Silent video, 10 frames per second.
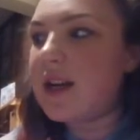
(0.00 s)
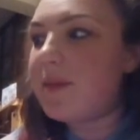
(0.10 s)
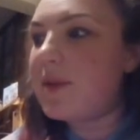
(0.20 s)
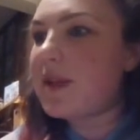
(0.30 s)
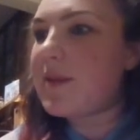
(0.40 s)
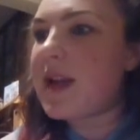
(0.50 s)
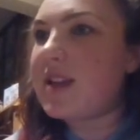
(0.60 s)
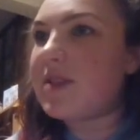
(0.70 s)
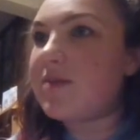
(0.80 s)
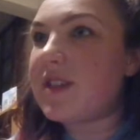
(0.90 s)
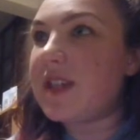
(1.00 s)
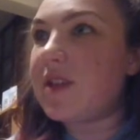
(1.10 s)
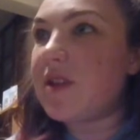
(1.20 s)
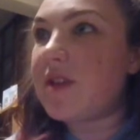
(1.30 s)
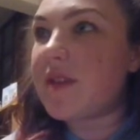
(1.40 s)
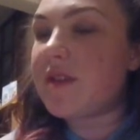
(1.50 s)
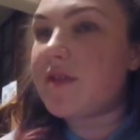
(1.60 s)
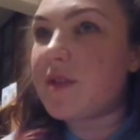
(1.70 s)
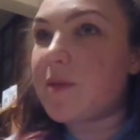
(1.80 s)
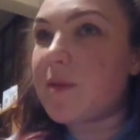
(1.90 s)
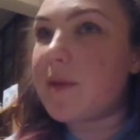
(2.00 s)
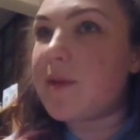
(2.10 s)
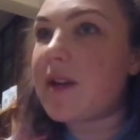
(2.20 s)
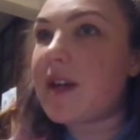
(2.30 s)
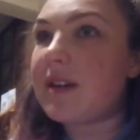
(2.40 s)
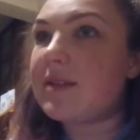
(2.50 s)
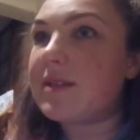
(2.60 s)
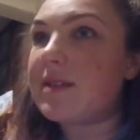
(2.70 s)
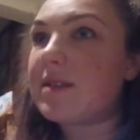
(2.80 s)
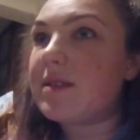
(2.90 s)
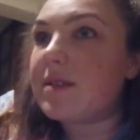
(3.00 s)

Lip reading: but they might end up really long if I film all my workouts.